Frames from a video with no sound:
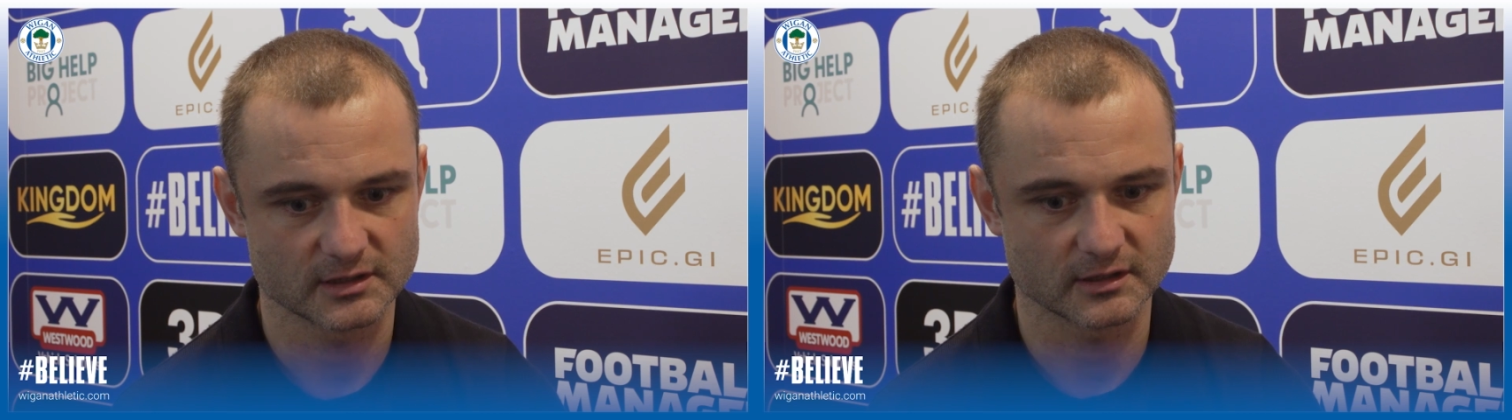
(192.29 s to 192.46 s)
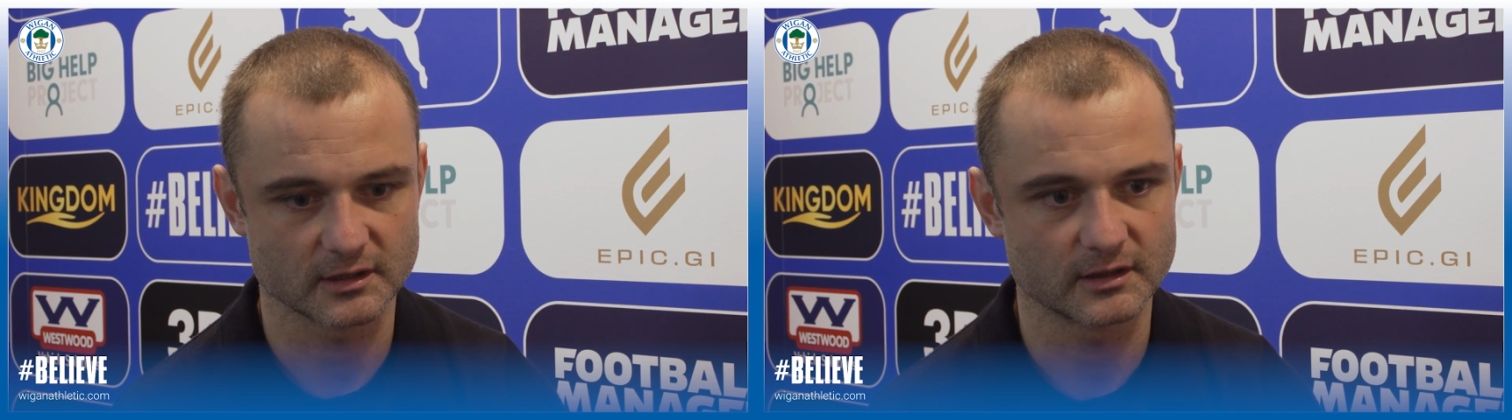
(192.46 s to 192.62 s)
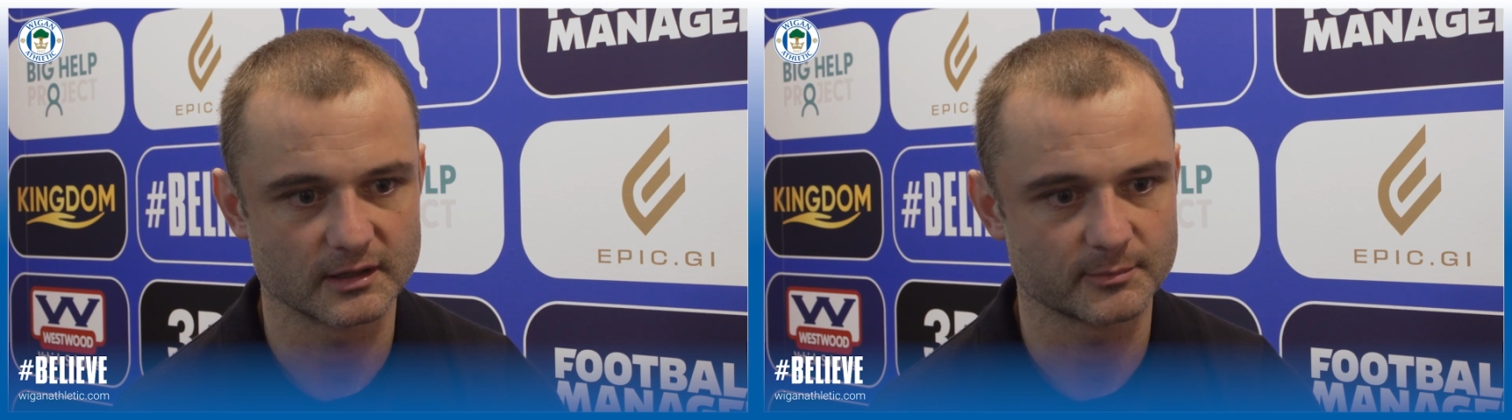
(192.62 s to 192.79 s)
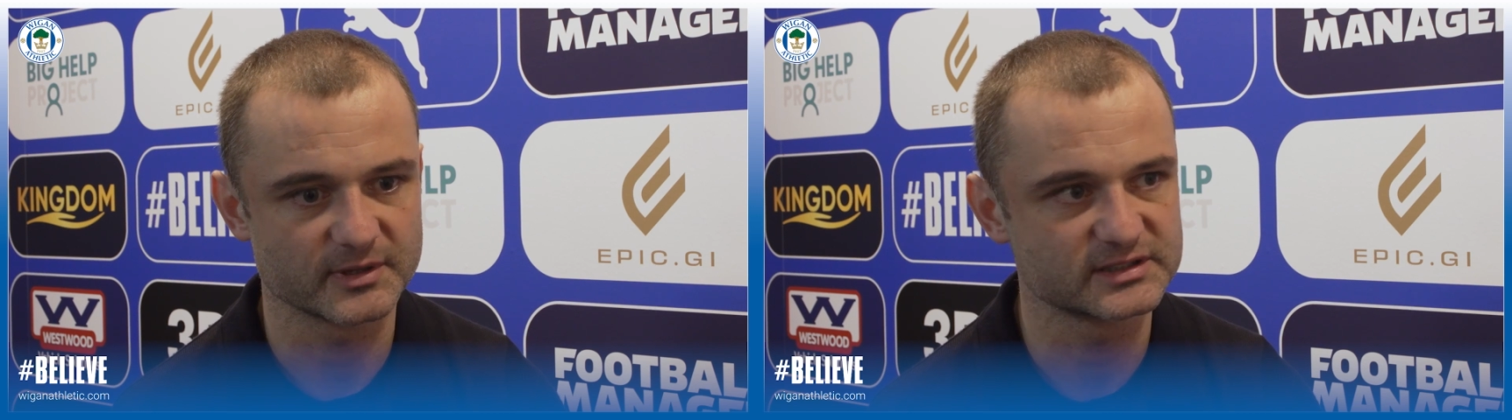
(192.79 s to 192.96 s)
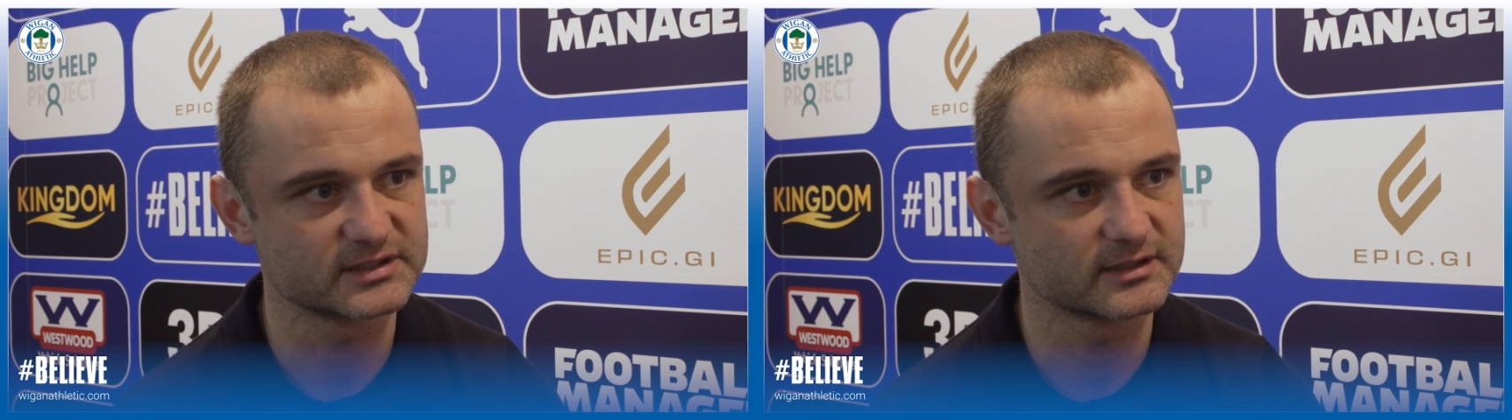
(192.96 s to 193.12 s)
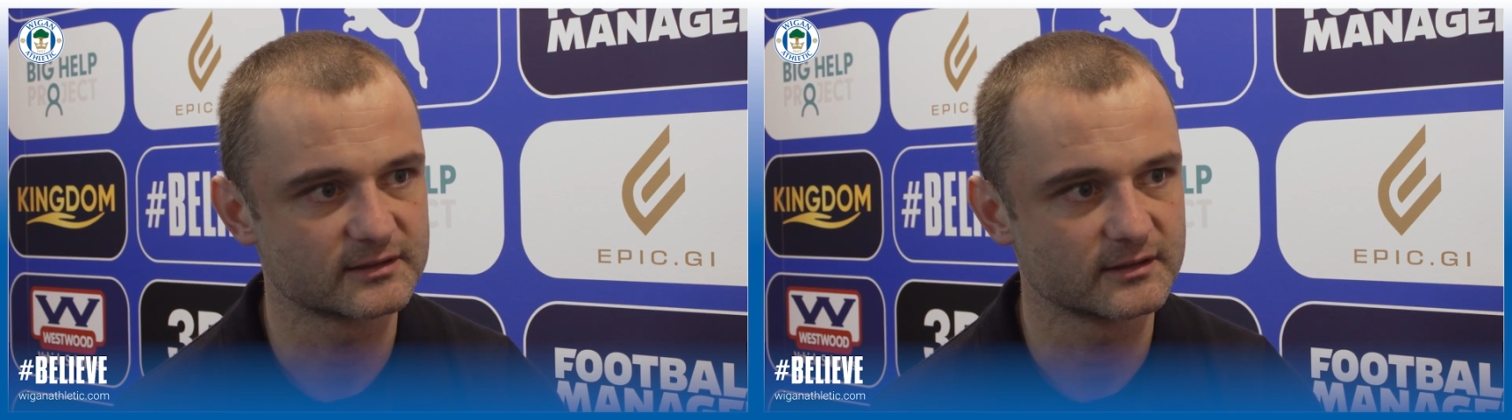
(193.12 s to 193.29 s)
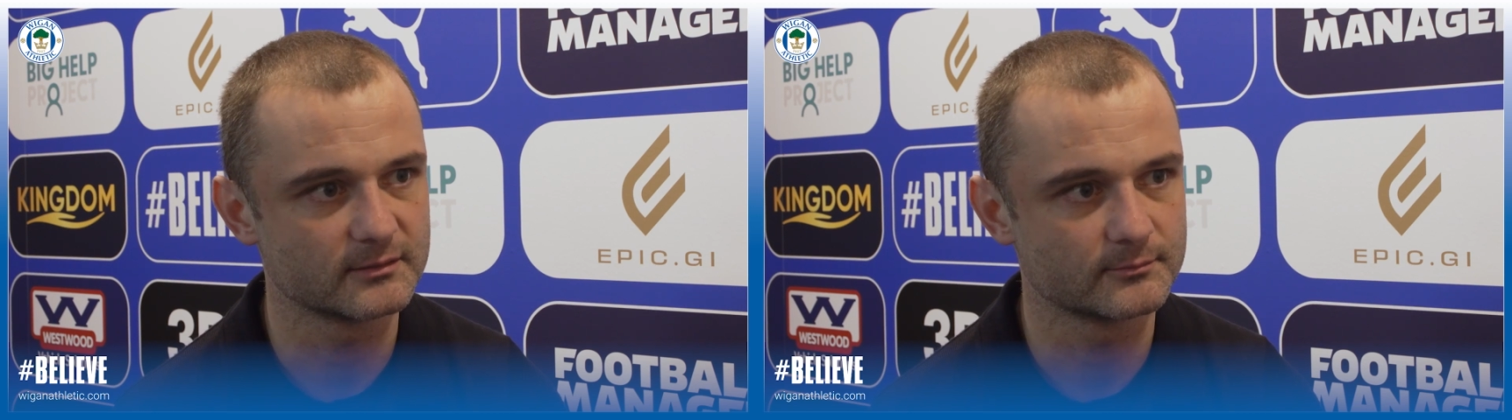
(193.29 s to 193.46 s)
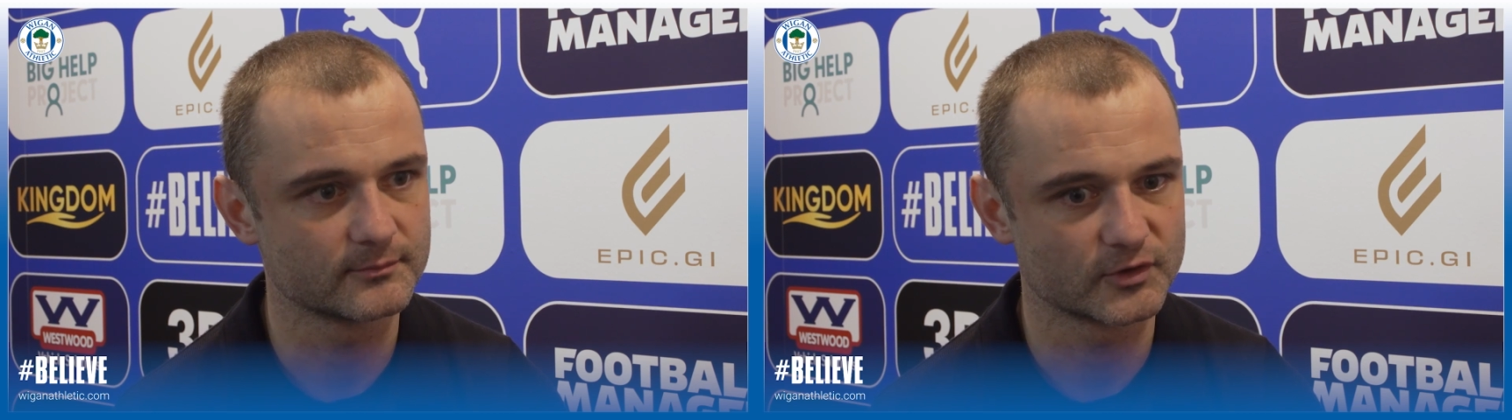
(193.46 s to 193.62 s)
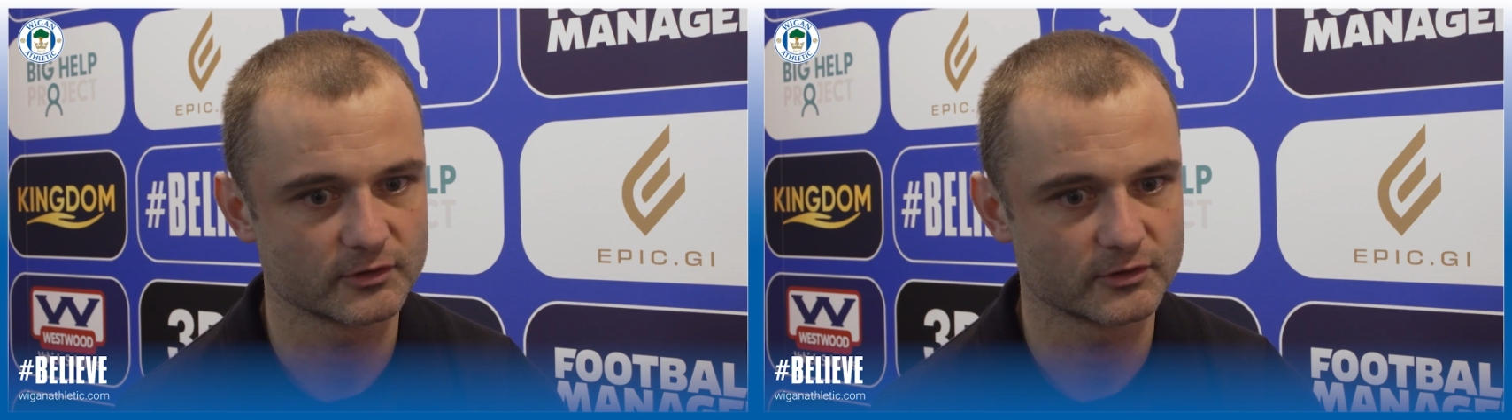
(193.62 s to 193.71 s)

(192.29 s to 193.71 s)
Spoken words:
earn their place in the team